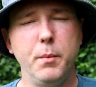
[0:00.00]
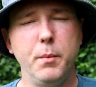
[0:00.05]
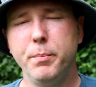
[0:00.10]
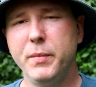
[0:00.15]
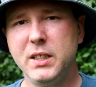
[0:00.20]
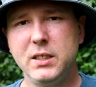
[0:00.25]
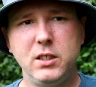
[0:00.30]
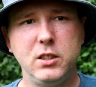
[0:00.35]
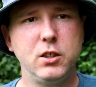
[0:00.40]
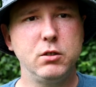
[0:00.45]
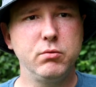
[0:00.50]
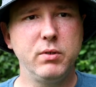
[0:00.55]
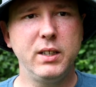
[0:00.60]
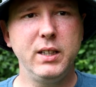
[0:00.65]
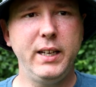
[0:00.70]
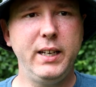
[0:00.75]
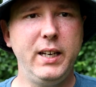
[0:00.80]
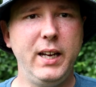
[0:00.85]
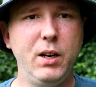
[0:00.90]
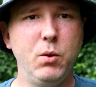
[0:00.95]
This is a
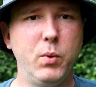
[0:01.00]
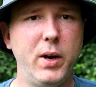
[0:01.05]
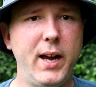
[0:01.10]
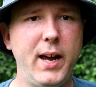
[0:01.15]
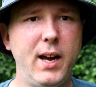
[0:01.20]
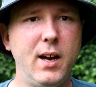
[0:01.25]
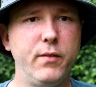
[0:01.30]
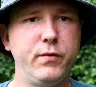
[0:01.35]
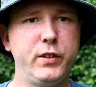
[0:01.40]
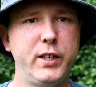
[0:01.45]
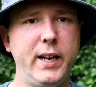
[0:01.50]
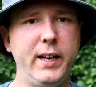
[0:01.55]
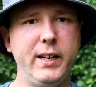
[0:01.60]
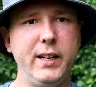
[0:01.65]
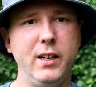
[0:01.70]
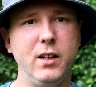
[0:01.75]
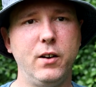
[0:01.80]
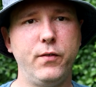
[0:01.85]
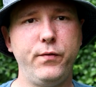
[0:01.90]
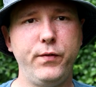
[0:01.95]
really neat way of
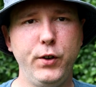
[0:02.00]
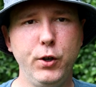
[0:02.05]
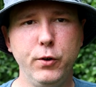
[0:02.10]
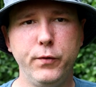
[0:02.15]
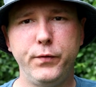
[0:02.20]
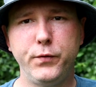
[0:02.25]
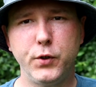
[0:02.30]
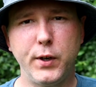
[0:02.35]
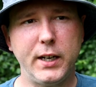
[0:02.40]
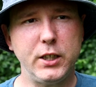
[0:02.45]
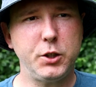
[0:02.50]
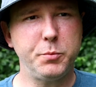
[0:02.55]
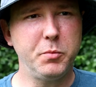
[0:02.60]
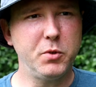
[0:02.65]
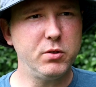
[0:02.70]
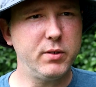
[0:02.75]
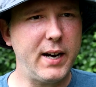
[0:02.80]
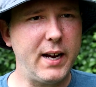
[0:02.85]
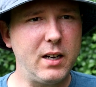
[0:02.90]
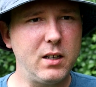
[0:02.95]
taking a few fresh
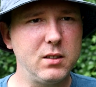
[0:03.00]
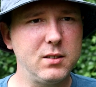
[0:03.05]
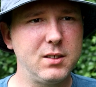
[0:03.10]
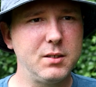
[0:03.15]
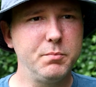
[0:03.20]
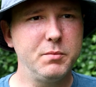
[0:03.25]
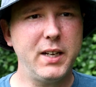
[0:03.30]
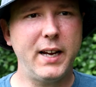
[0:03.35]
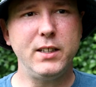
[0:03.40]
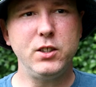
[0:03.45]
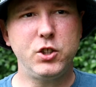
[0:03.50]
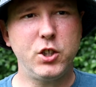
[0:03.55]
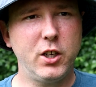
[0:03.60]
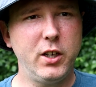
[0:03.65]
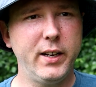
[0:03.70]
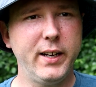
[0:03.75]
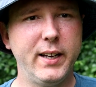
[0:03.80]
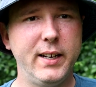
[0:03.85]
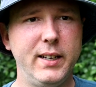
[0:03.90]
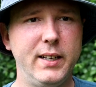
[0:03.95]
morels and
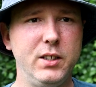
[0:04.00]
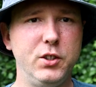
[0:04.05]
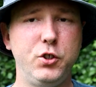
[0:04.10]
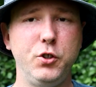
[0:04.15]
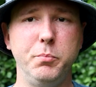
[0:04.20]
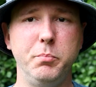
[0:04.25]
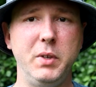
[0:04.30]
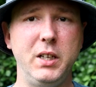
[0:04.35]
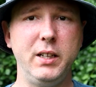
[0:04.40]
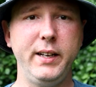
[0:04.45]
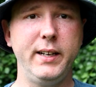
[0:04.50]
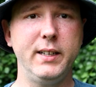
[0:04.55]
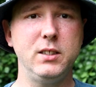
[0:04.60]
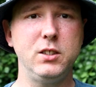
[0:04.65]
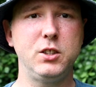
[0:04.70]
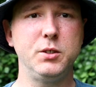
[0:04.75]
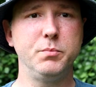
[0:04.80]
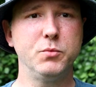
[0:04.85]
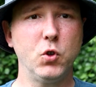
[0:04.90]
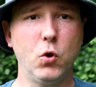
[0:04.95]
turning it into
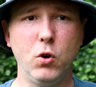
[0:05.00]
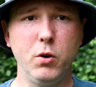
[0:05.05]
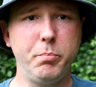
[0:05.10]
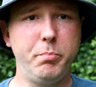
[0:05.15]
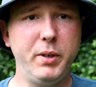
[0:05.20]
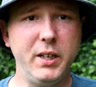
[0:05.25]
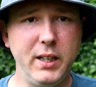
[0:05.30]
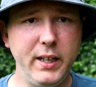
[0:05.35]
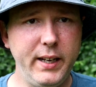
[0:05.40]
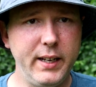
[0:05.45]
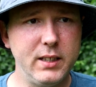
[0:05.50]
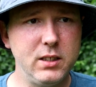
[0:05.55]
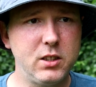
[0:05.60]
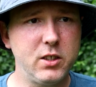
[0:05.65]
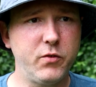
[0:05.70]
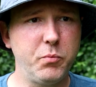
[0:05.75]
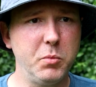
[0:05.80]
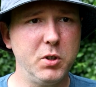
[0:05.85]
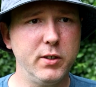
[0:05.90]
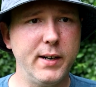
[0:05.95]
millions or
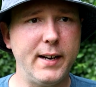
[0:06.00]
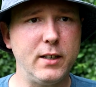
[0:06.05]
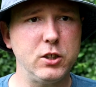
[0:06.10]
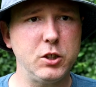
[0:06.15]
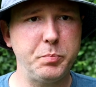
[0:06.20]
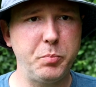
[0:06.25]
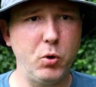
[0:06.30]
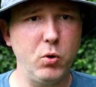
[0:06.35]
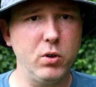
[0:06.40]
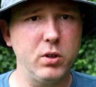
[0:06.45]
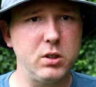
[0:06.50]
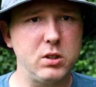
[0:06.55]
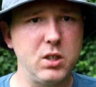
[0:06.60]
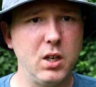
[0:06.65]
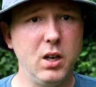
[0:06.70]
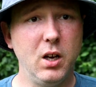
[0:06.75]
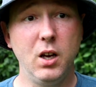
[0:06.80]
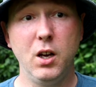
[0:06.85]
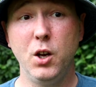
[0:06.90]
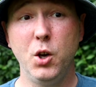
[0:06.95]
billions of morel
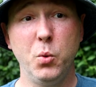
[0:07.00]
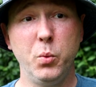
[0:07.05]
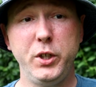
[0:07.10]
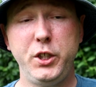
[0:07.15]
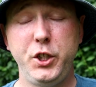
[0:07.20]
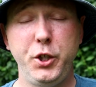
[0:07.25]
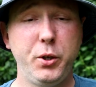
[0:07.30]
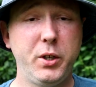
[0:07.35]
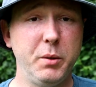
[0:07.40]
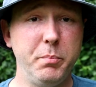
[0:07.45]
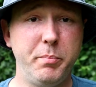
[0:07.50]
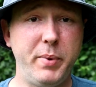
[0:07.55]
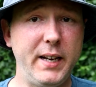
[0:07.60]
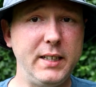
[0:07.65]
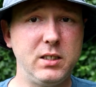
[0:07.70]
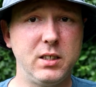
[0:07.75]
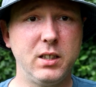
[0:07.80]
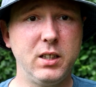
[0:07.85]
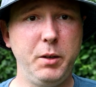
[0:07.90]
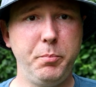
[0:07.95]
spores, which you can
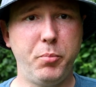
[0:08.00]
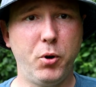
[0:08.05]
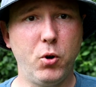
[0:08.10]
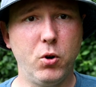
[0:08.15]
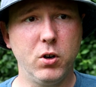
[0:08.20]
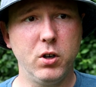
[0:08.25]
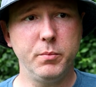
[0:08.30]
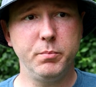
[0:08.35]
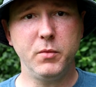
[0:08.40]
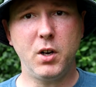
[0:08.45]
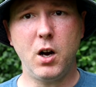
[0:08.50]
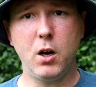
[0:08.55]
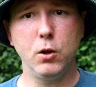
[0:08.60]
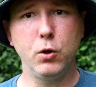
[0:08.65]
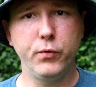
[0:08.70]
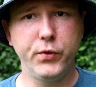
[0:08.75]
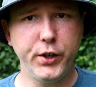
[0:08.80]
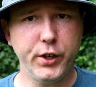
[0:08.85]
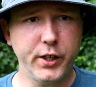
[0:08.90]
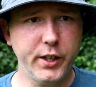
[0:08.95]
basically pour
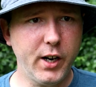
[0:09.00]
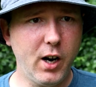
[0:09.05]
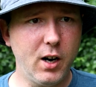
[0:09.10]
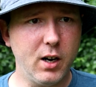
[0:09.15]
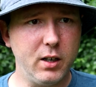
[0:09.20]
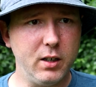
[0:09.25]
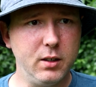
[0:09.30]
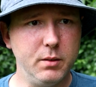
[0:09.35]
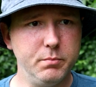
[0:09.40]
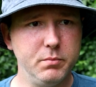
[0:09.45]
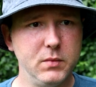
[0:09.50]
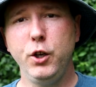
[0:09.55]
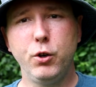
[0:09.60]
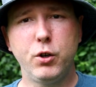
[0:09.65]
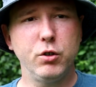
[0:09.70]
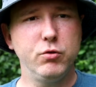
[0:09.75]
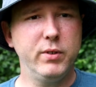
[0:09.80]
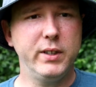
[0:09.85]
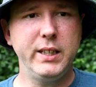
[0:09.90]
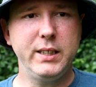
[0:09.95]
all over your yard. You
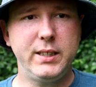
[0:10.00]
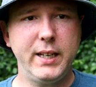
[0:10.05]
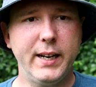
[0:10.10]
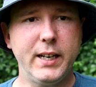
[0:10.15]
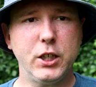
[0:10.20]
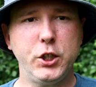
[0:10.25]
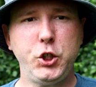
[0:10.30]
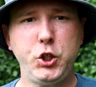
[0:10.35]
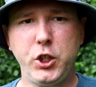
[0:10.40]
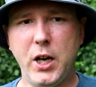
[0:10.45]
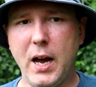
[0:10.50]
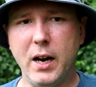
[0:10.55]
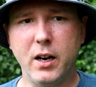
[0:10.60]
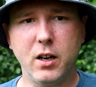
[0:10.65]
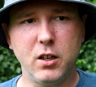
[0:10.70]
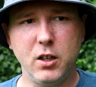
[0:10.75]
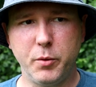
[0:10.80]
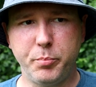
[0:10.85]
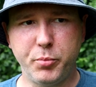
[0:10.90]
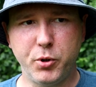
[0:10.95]
can really take a
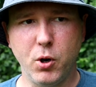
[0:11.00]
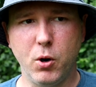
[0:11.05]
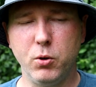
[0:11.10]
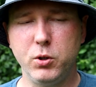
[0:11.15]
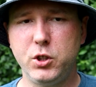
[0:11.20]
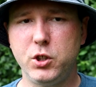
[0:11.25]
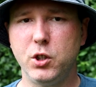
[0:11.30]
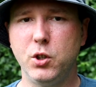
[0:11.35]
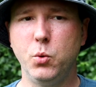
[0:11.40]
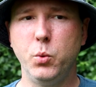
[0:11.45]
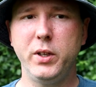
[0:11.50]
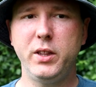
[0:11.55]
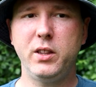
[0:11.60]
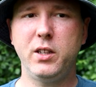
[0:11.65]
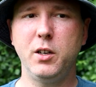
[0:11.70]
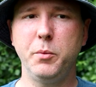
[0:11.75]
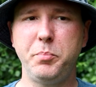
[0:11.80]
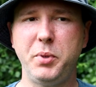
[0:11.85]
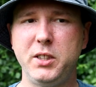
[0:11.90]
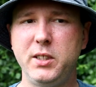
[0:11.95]
shotgun approach with
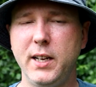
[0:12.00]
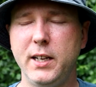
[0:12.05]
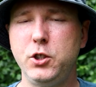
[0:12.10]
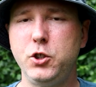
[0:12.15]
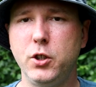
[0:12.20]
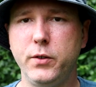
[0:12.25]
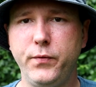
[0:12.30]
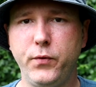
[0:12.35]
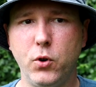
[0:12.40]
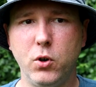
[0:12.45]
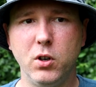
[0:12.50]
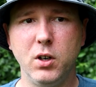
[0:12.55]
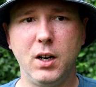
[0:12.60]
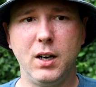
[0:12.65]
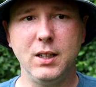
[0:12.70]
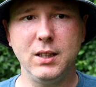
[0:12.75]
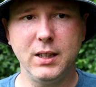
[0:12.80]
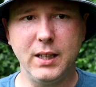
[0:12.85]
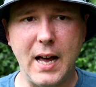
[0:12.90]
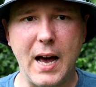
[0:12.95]
the potential for
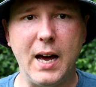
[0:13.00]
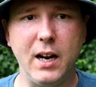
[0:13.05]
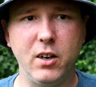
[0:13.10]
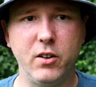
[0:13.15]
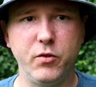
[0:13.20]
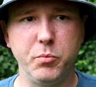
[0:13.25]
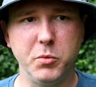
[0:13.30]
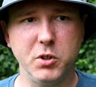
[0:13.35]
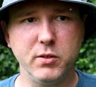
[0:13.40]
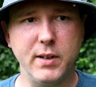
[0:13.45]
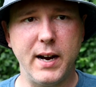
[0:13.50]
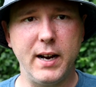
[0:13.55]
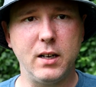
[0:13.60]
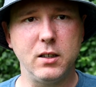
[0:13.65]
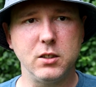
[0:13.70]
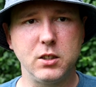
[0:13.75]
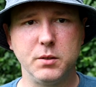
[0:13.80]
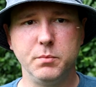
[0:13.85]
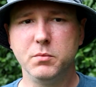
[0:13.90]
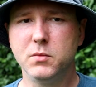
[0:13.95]
a lot of
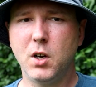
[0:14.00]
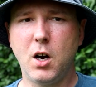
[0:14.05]
morels